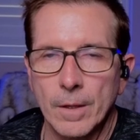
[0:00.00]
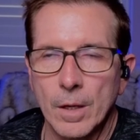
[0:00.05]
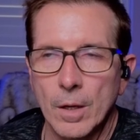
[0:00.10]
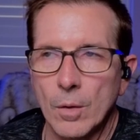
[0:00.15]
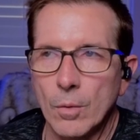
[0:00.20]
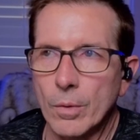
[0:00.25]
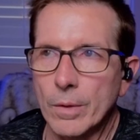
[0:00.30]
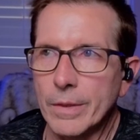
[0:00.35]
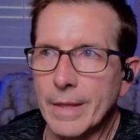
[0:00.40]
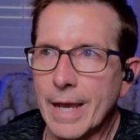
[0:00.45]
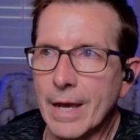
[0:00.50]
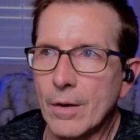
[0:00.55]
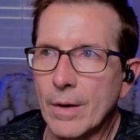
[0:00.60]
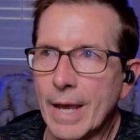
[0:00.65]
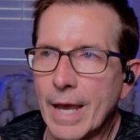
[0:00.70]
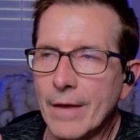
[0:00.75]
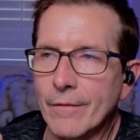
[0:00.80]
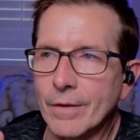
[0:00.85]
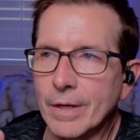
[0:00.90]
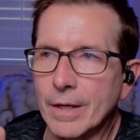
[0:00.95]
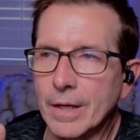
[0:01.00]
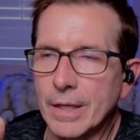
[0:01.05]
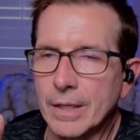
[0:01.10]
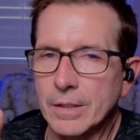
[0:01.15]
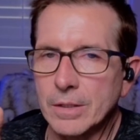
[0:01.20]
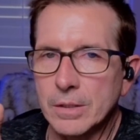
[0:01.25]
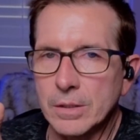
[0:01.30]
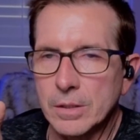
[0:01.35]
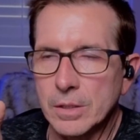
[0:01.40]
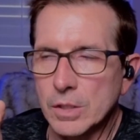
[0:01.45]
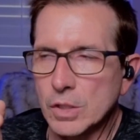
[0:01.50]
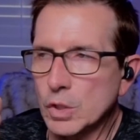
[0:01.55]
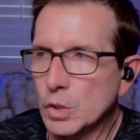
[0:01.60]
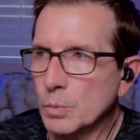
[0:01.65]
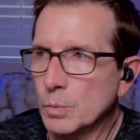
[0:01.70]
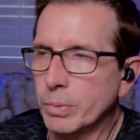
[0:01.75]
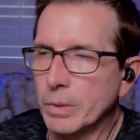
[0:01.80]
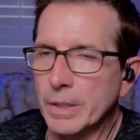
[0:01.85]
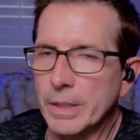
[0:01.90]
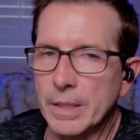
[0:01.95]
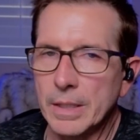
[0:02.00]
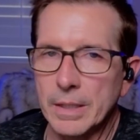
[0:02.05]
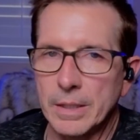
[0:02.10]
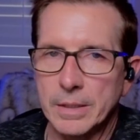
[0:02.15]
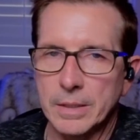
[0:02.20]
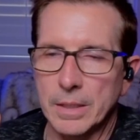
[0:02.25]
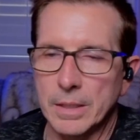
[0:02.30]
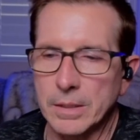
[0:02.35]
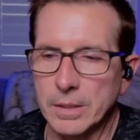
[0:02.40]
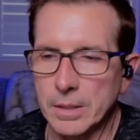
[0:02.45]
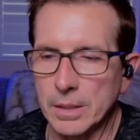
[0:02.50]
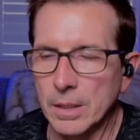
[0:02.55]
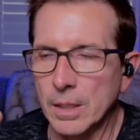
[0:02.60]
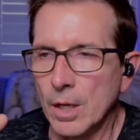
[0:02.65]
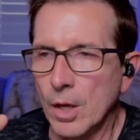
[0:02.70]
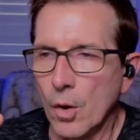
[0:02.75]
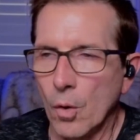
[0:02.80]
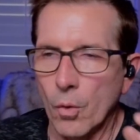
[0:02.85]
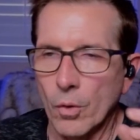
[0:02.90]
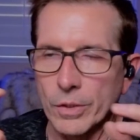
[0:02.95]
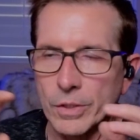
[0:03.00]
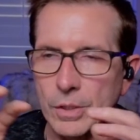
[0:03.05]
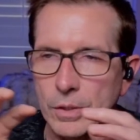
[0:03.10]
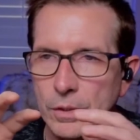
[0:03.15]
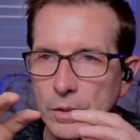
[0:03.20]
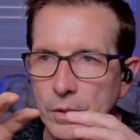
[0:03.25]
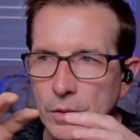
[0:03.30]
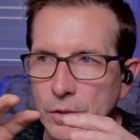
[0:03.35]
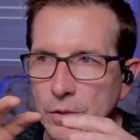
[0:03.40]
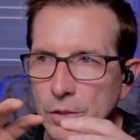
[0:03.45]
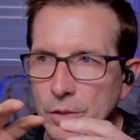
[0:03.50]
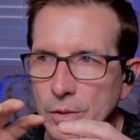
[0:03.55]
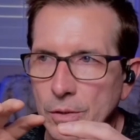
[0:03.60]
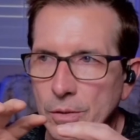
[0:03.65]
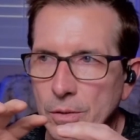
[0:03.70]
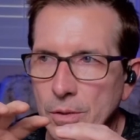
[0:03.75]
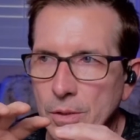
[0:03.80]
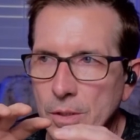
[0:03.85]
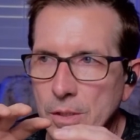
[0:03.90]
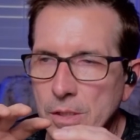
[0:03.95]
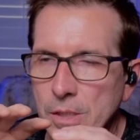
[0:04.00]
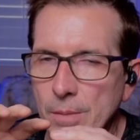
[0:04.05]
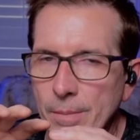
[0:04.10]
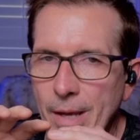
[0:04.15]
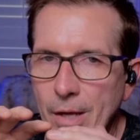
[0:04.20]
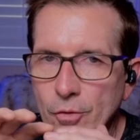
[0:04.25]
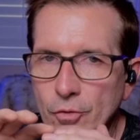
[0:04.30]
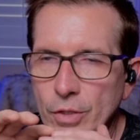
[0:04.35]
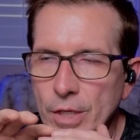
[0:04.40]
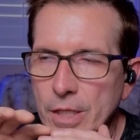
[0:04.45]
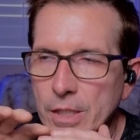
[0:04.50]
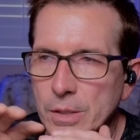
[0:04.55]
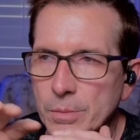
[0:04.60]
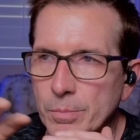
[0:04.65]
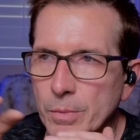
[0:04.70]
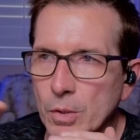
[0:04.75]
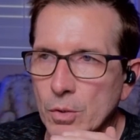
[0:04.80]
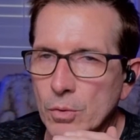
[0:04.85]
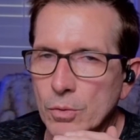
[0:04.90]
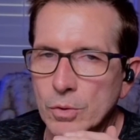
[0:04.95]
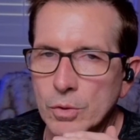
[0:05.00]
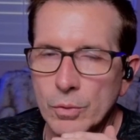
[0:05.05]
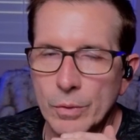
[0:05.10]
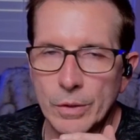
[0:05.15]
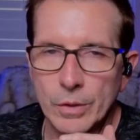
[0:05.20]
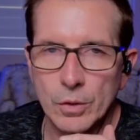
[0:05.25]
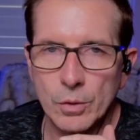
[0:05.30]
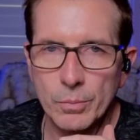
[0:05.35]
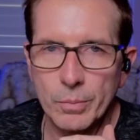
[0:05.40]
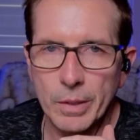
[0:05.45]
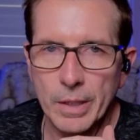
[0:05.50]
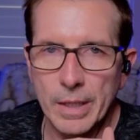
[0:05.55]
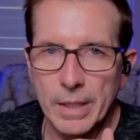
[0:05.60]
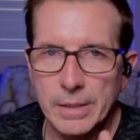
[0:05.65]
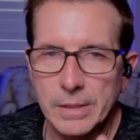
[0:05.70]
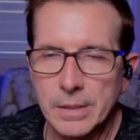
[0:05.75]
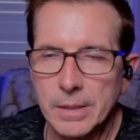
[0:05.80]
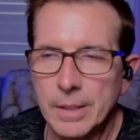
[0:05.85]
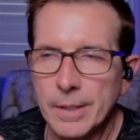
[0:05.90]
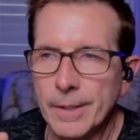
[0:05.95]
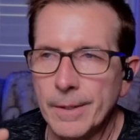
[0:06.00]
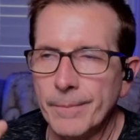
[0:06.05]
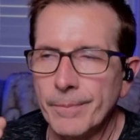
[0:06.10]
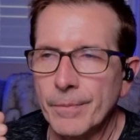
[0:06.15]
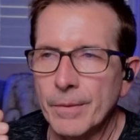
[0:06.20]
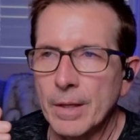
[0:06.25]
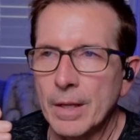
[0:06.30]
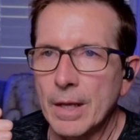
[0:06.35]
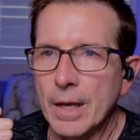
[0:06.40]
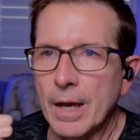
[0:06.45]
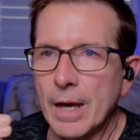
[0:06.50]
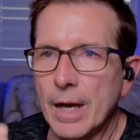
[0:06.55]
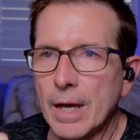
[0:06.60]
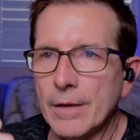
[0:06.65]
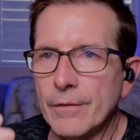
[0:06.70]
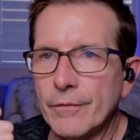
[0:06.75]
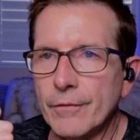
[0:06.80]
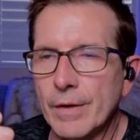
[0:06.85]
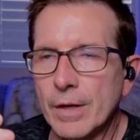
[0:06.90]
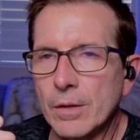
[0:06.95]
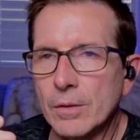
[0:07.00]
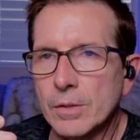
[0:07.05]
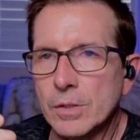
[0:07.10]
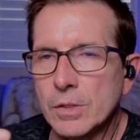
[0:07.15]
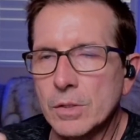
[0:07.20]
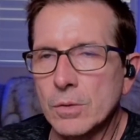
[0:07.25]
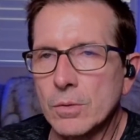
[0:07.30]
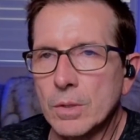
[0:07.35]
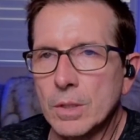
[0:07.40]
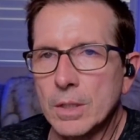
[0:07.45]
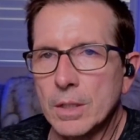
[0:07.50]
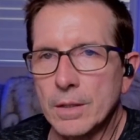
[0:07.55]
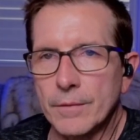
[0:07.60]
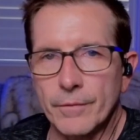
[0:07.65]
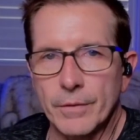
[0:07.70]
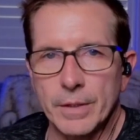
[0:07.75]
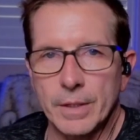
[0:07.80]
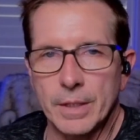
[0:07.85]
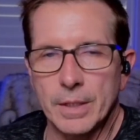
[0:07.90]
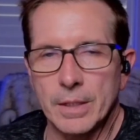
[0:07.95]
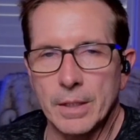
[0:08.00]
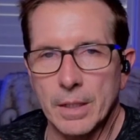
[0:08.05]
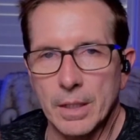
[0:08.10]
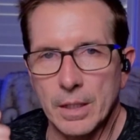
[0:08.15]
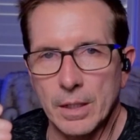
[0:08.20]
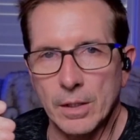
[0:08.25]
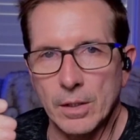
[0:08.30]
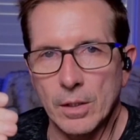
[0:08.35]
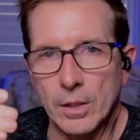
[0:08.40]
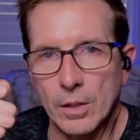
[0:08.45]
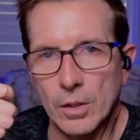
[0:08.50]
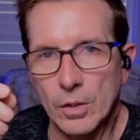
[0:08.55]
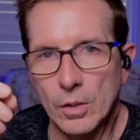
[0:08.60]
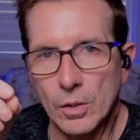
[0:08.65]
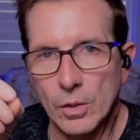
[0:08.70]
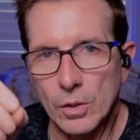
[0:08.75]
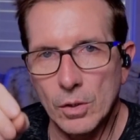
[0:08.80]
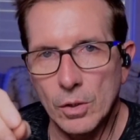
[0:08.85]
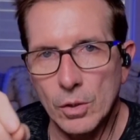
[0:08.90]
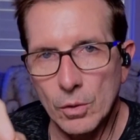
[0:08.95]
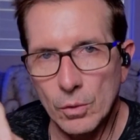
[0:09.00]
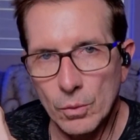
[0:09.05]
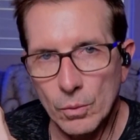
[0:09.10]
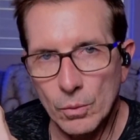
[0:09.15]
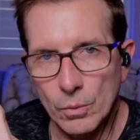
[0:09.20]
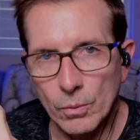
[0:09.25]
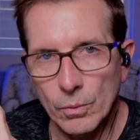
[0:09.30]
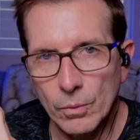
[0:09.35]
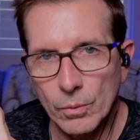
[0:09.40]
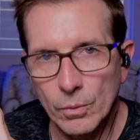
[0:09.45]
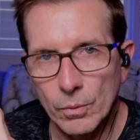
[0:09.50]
without having it to split and to somehow transmute to a new place. I felt so confident in you